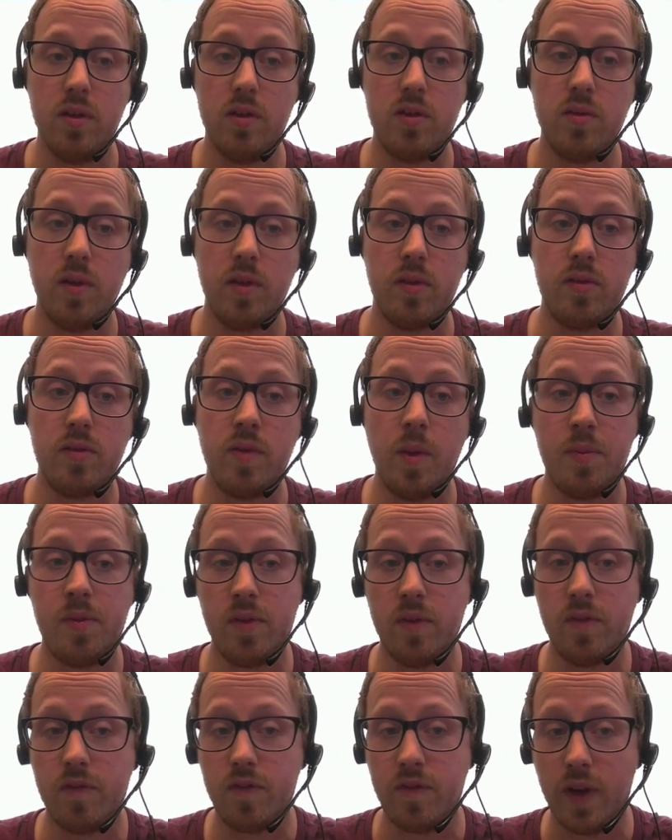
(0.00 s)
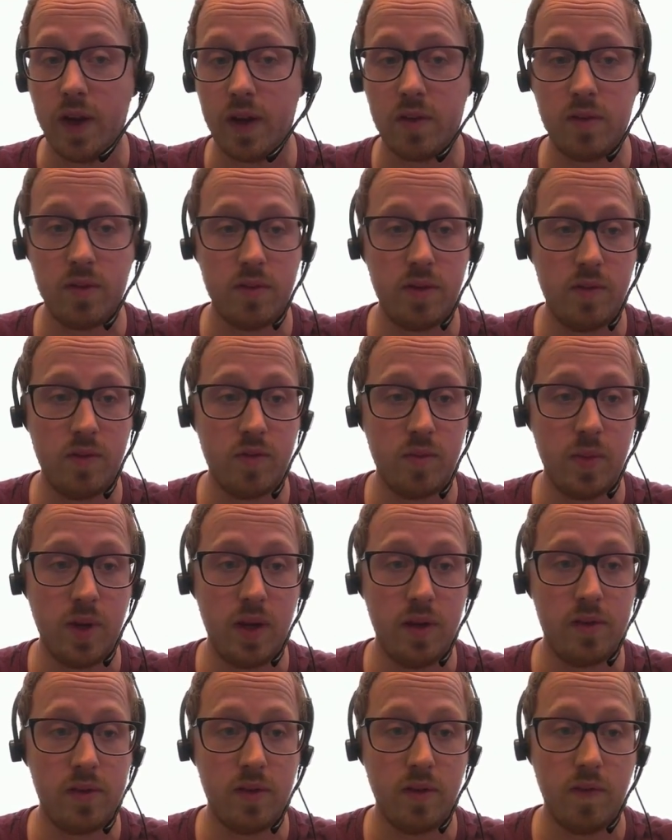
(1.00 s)
transcription factor
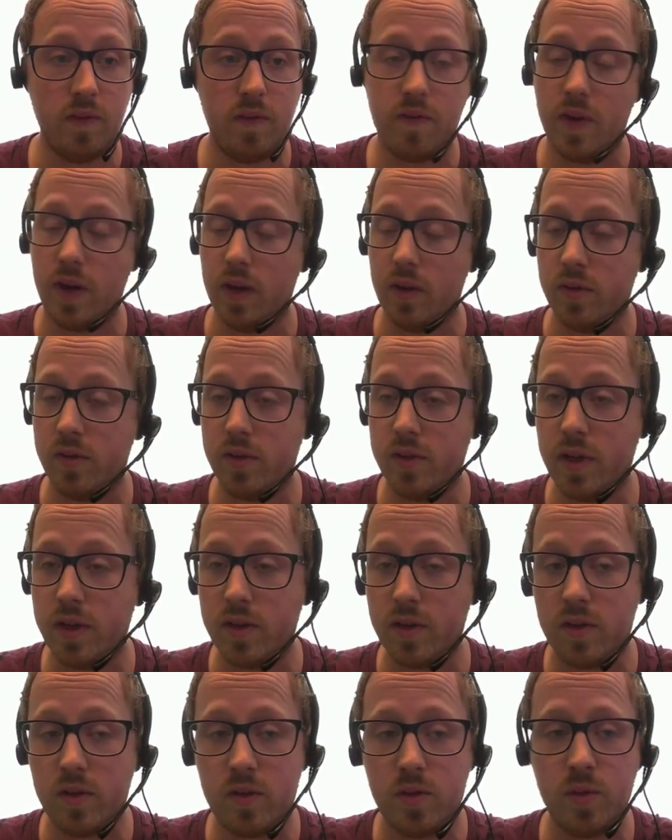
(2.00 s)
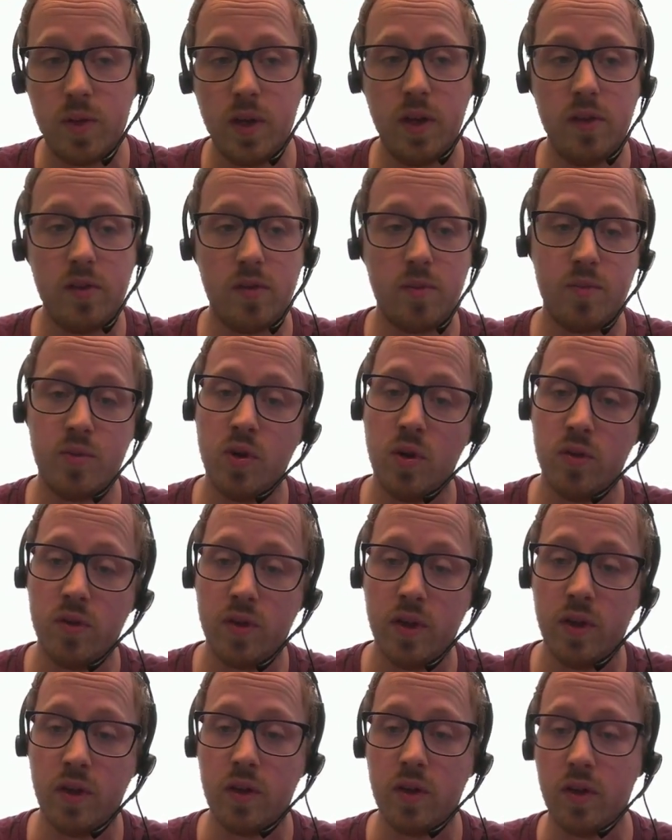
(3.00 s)
information, phylogenetic trees,
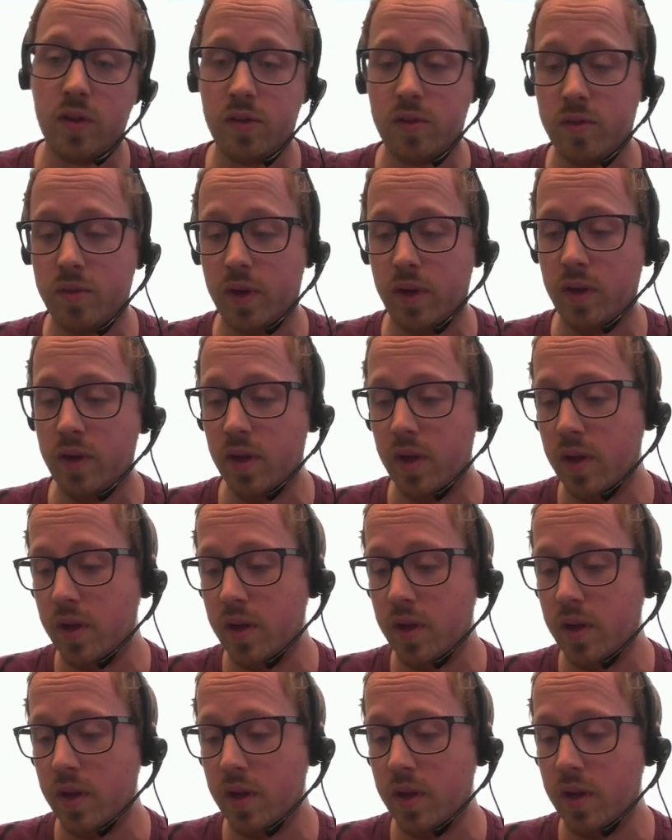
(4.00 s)
protein clustering.